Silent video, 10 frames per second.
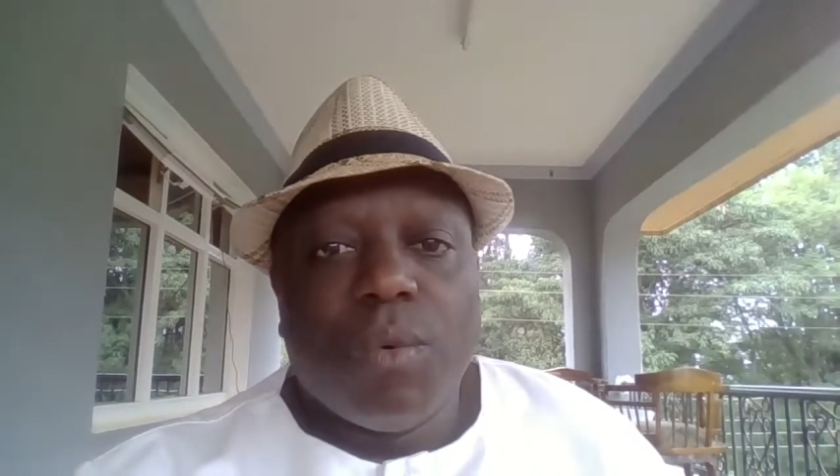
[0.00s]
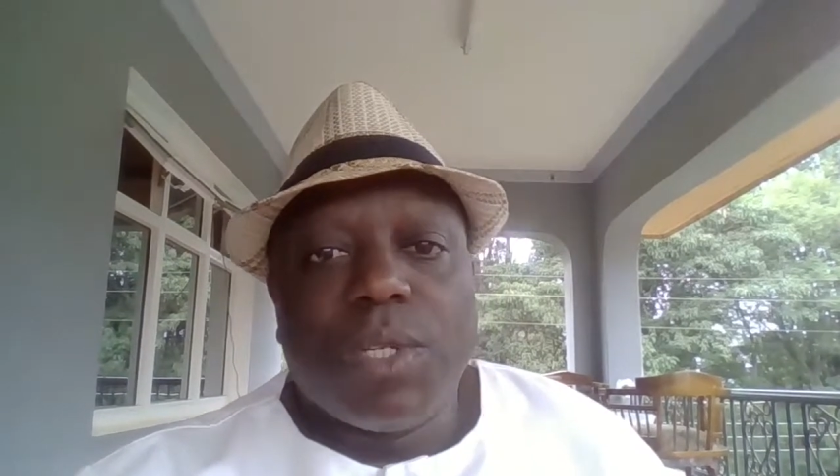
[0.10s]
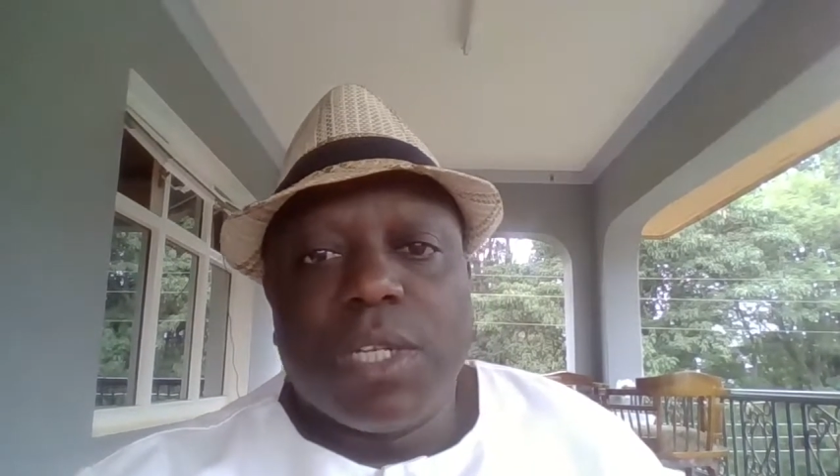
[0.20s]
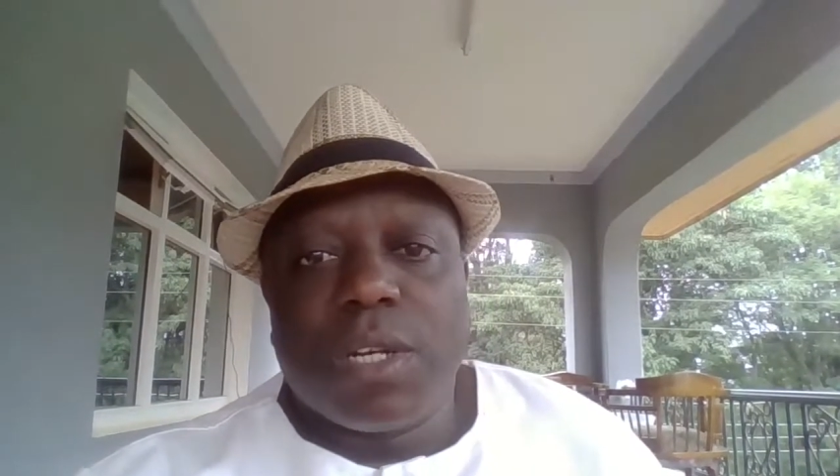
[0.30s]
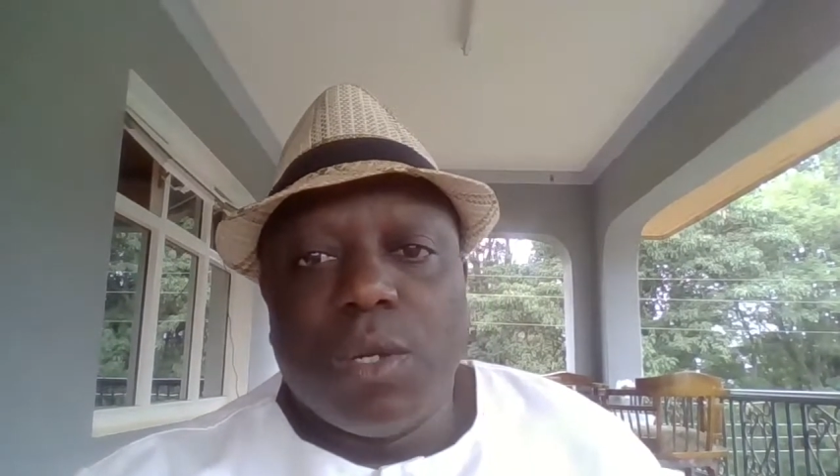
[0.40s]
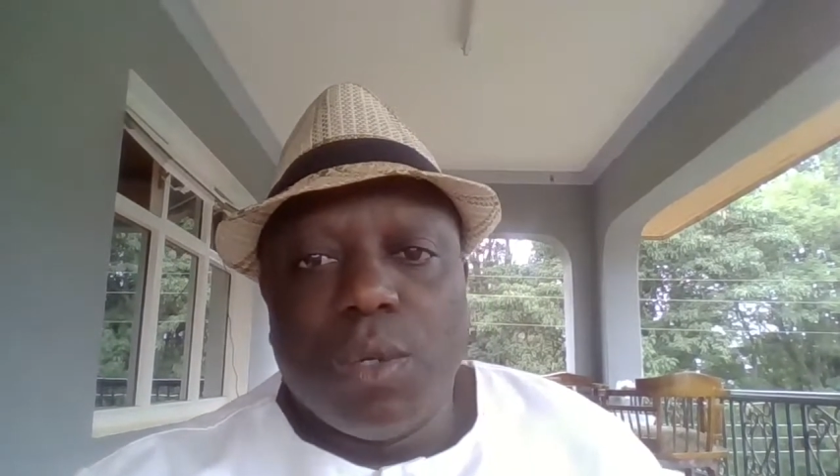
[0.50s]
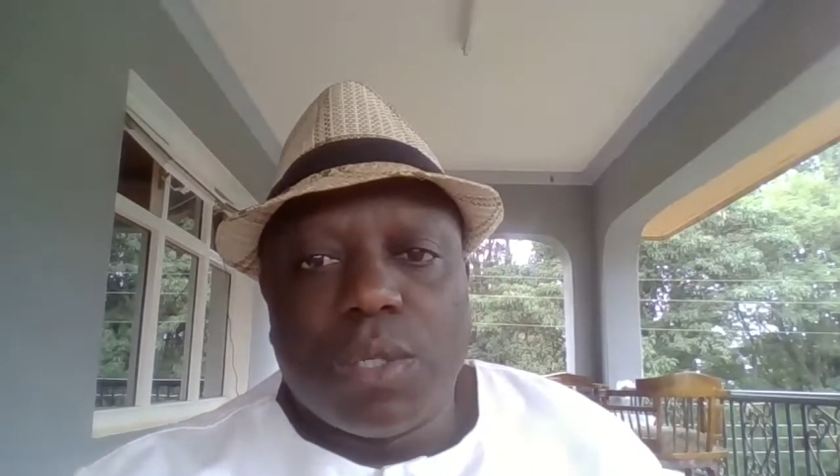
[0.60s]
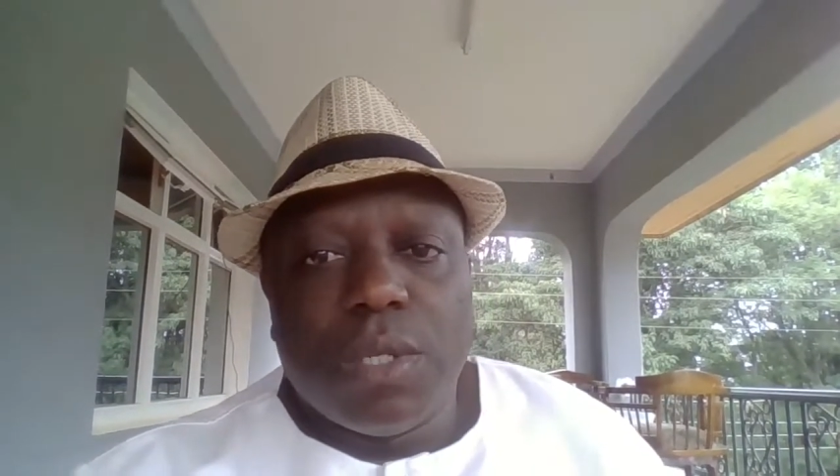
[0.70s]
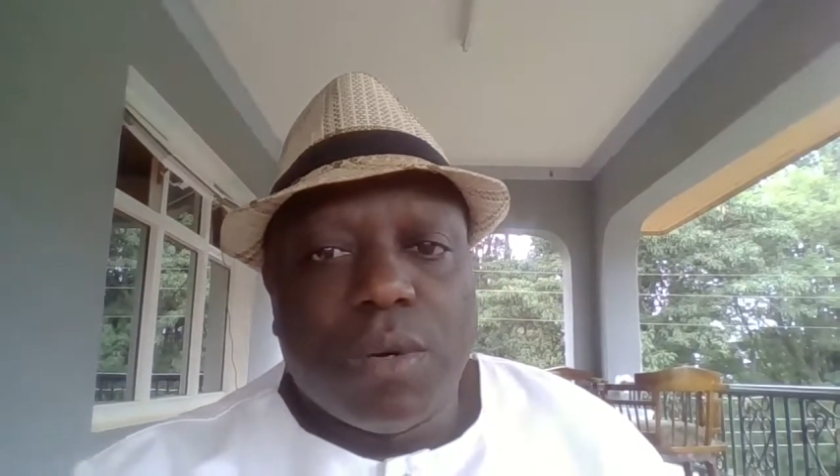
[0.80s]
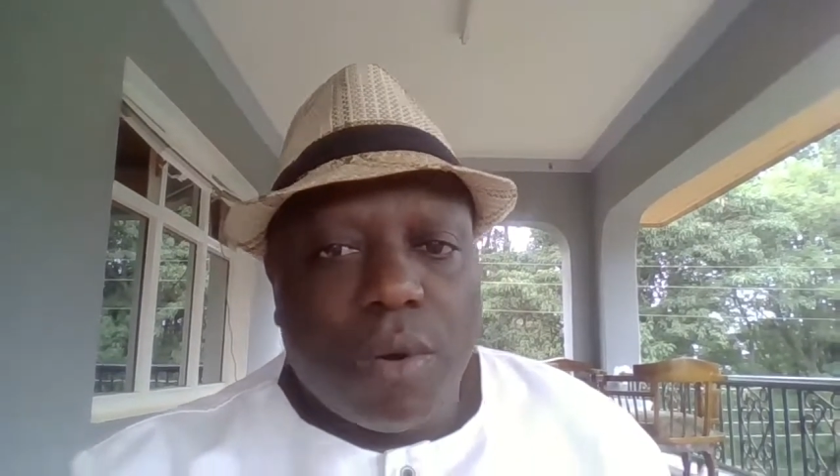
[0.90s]
which
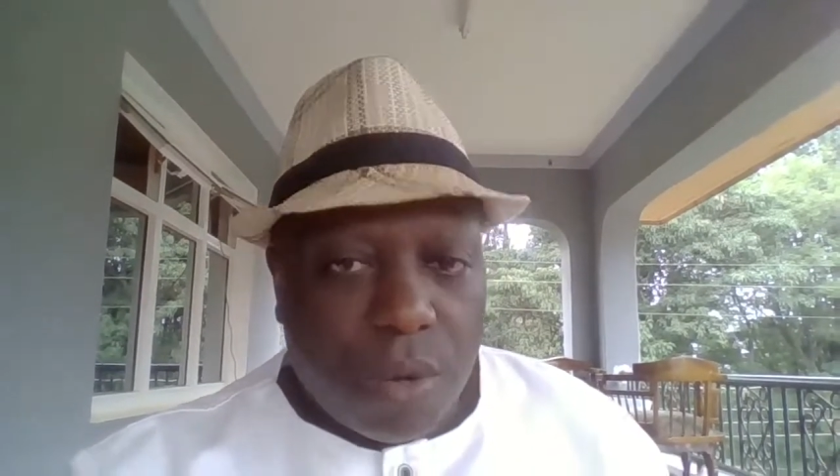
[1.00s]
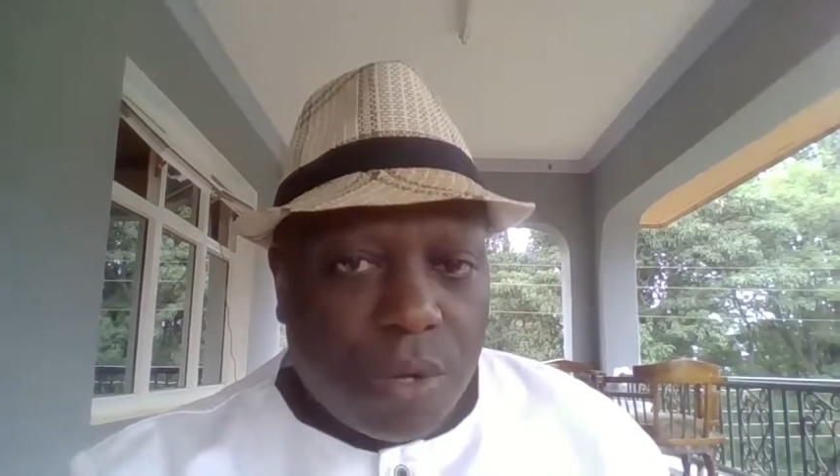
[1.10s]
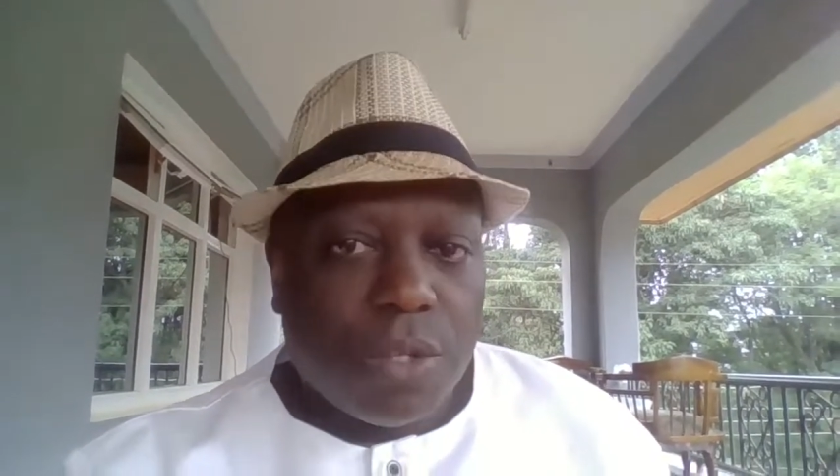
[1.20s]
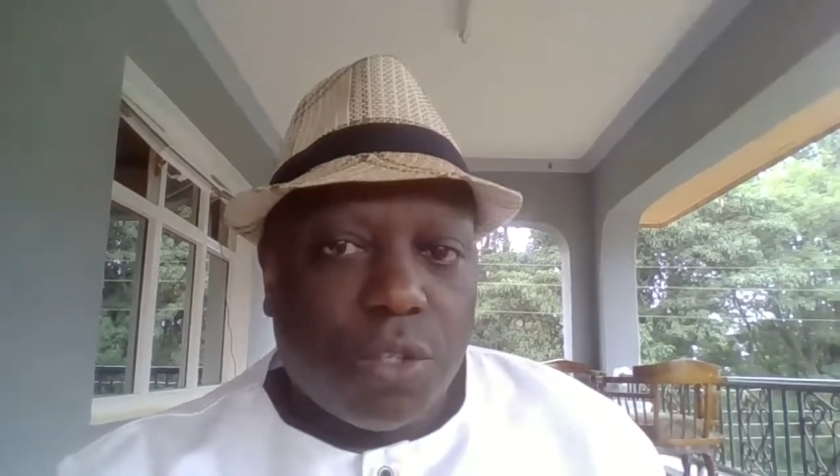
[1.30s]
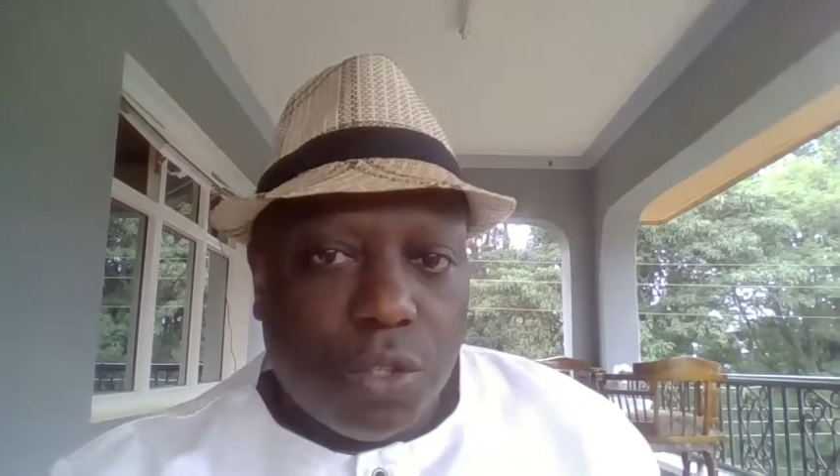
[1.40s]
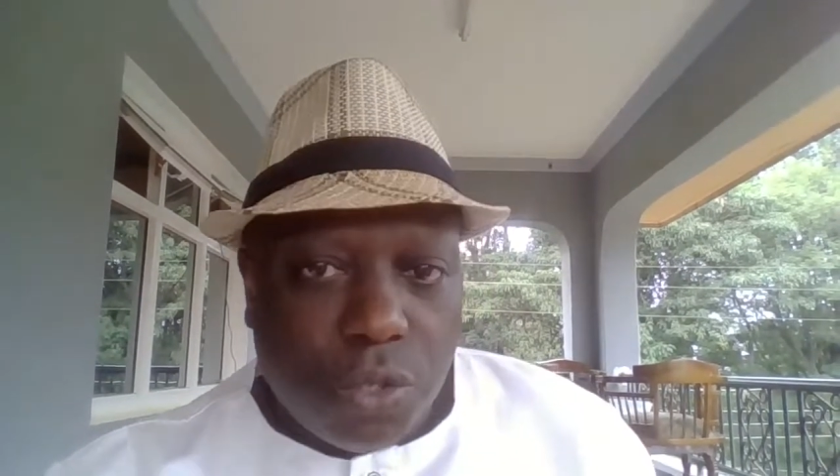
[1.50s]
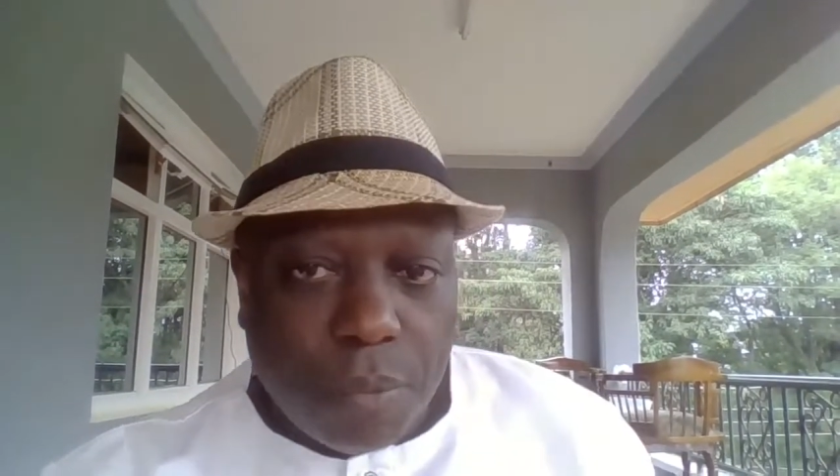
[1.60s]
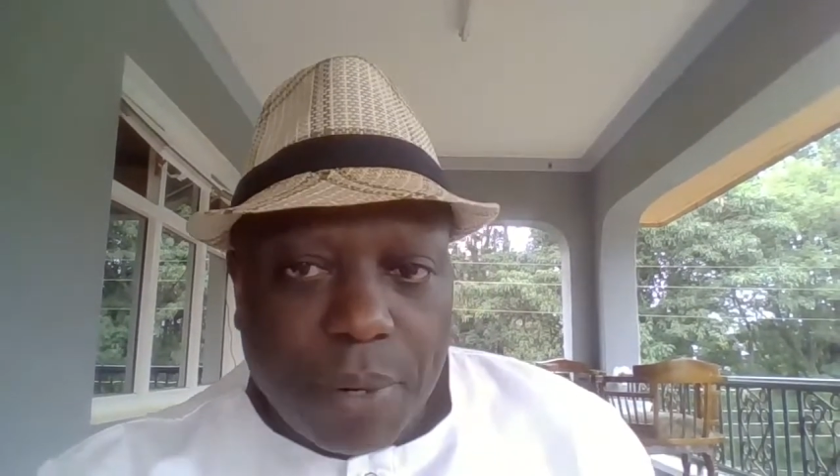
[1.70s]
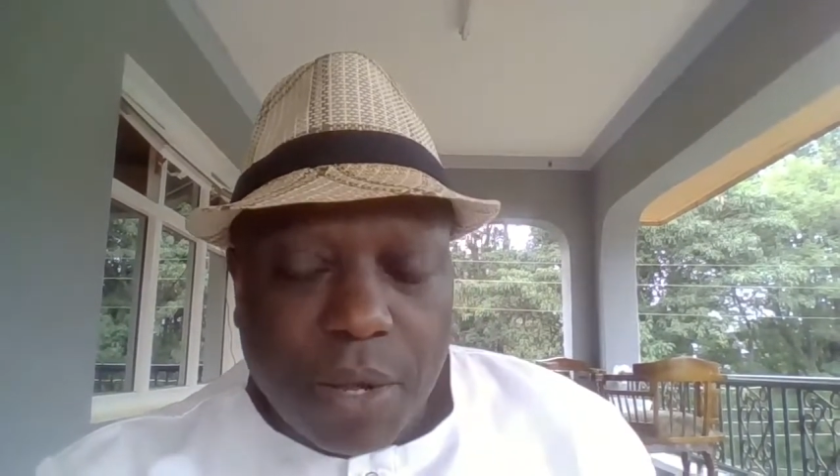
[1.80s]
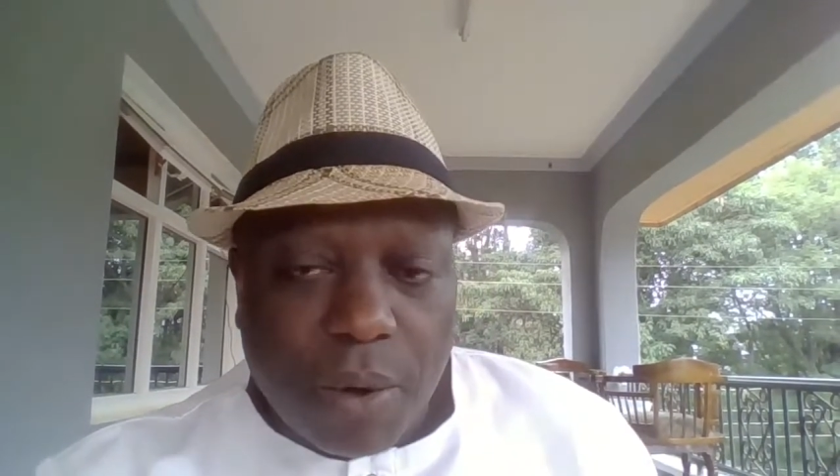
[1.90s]
includes,
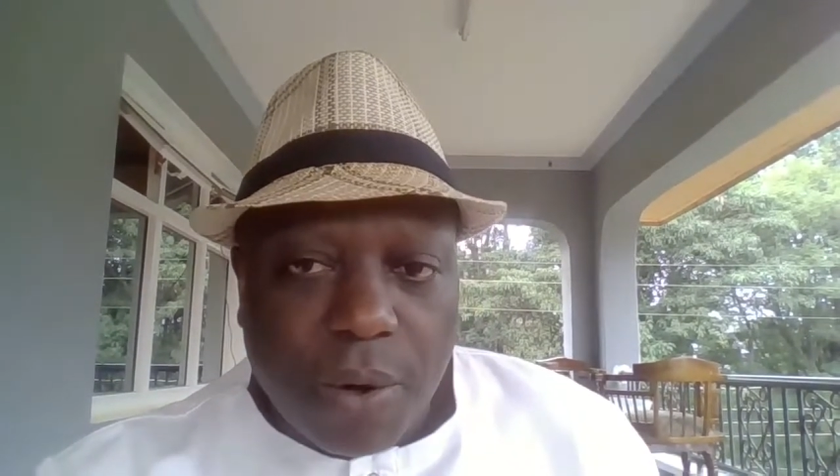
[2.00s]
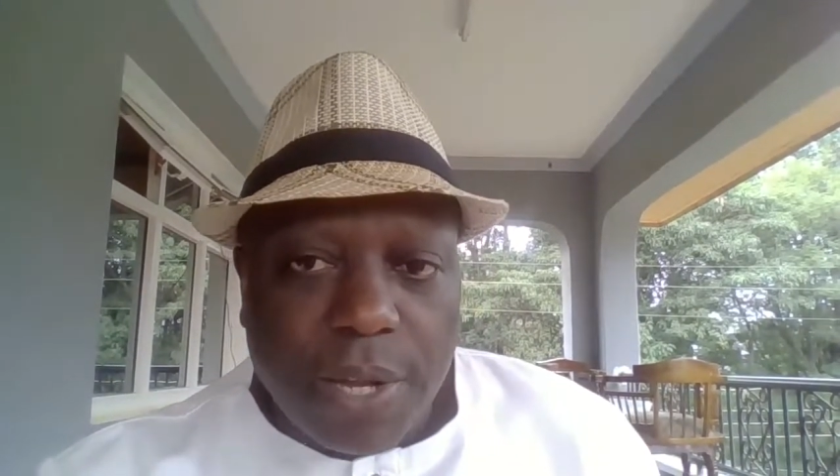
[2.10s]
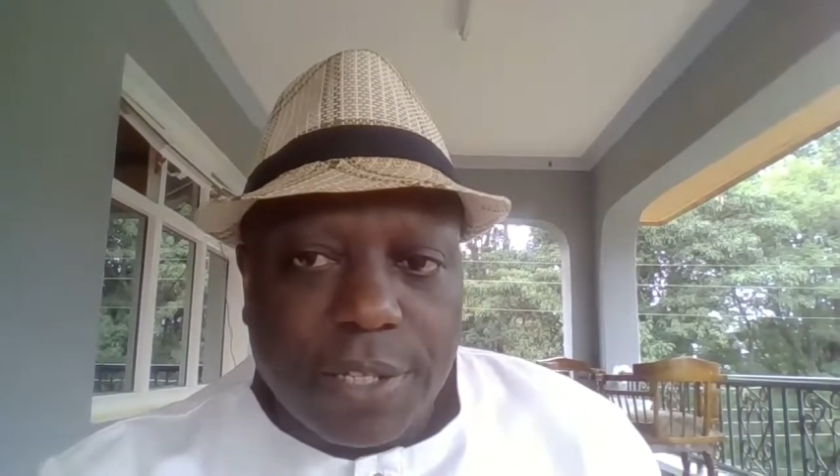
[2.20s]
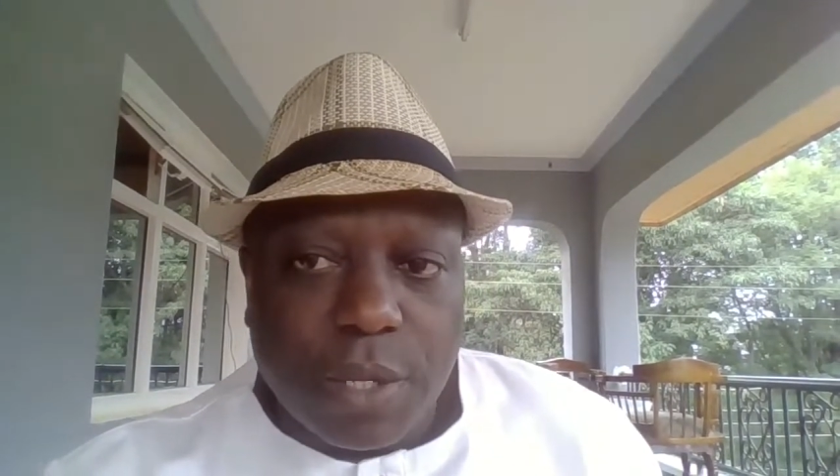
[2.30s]
Ubricoin,